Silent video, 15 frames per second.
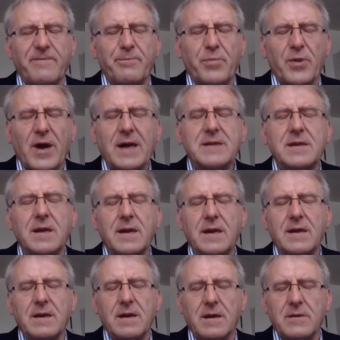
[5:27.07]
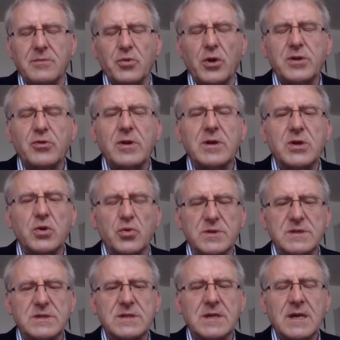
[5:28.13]
practically not
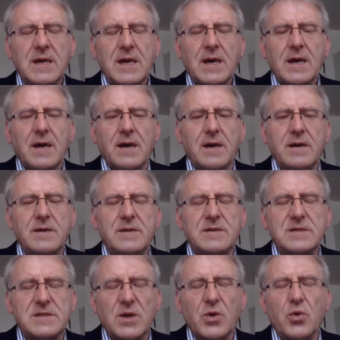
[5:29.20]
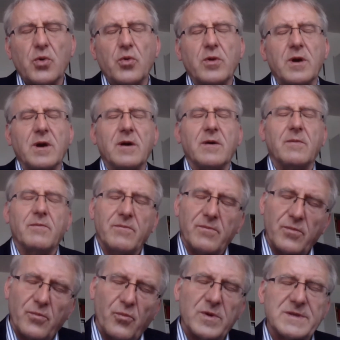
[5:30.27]
reduced.
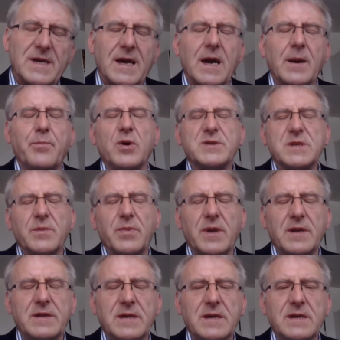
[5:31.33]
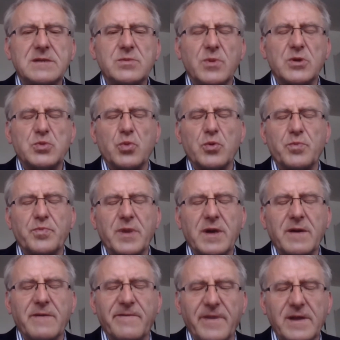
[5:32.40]
There are possibilities which would
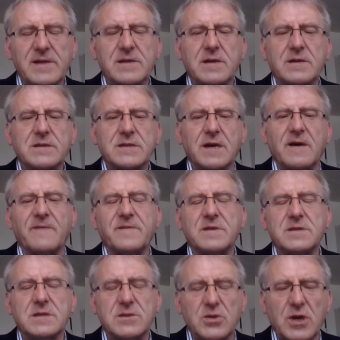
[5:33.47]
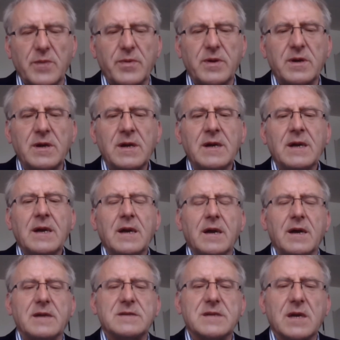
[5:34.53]
be filters after the scrubber,
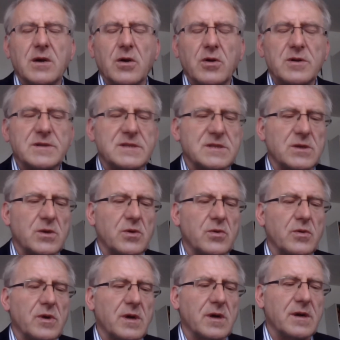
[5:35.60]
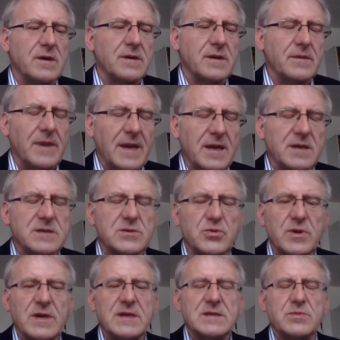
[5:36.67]
and there are also
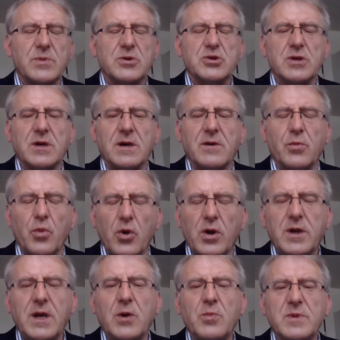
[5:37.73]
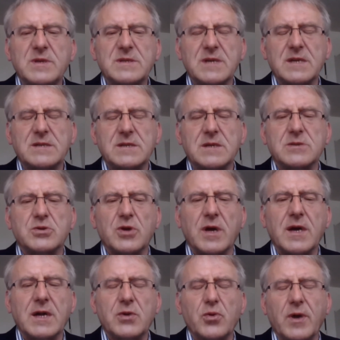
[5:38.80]
industries which are working with this and
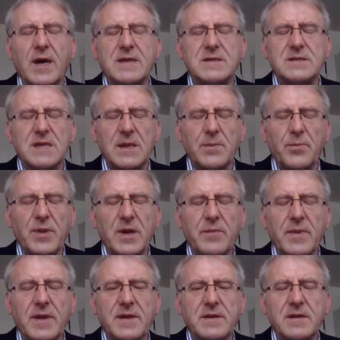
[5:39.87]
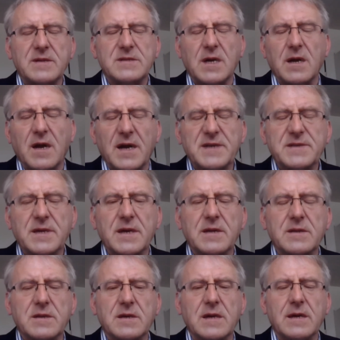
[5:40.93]
trying to get this implemented. There are other
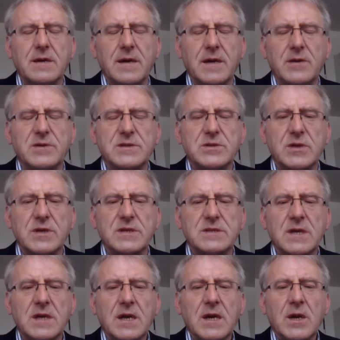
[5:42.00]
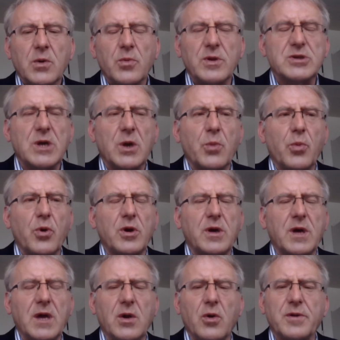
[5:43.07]
industries which are
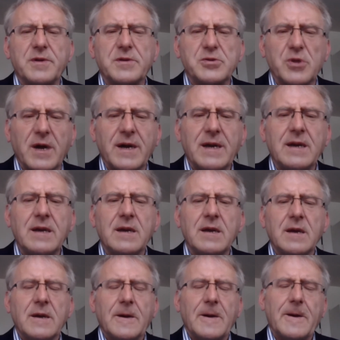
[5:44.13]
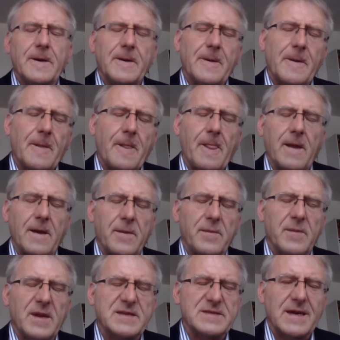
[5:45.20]
working on dry,
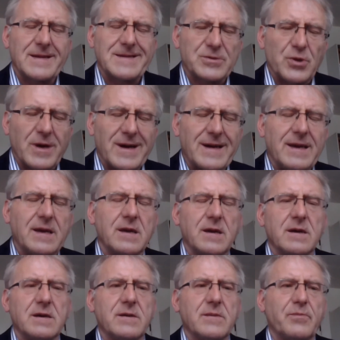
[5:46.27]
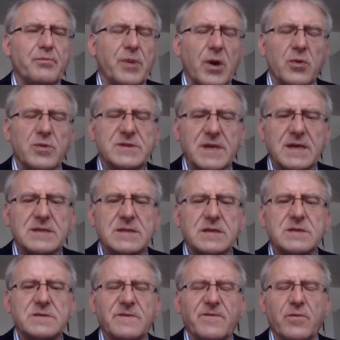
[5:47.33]
let's say, dry
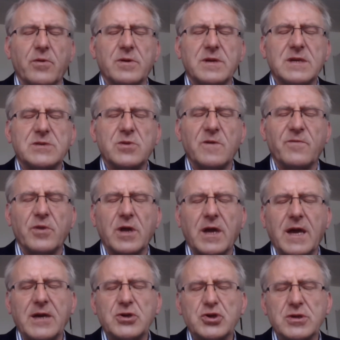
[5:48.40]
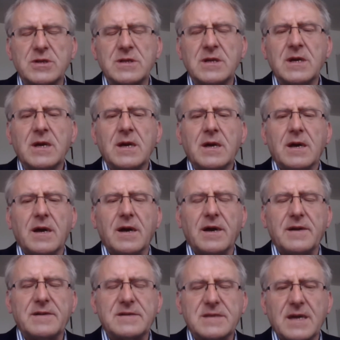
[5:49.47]
processes for desulfurication,
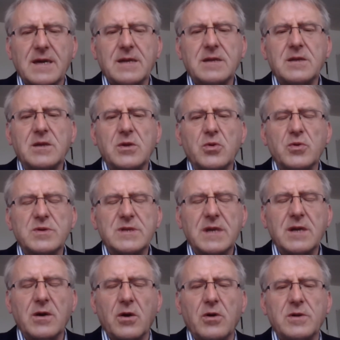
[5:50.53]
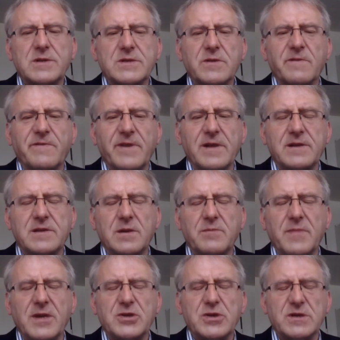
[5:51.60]
and then using also filter
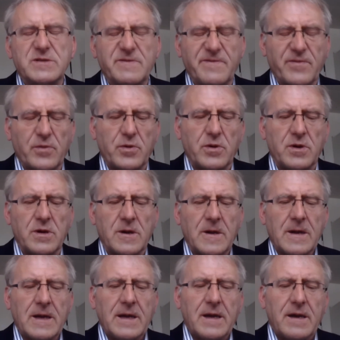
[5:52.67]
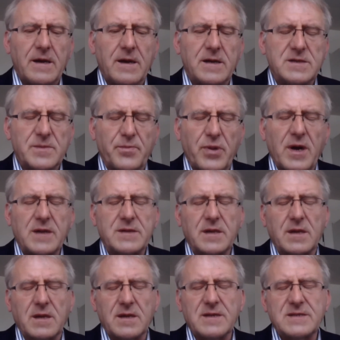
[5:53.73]
measures for the
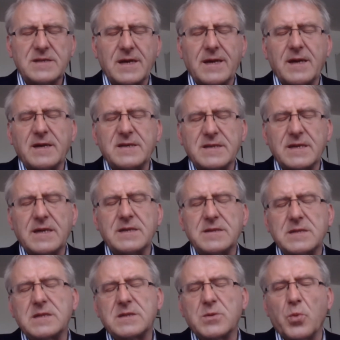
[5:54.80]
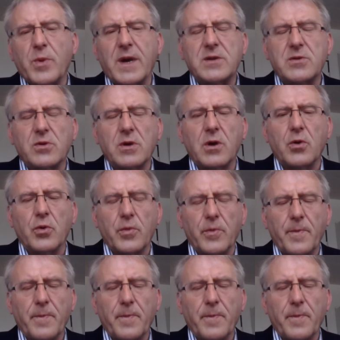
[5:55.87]
particles. And I think this is the way to go.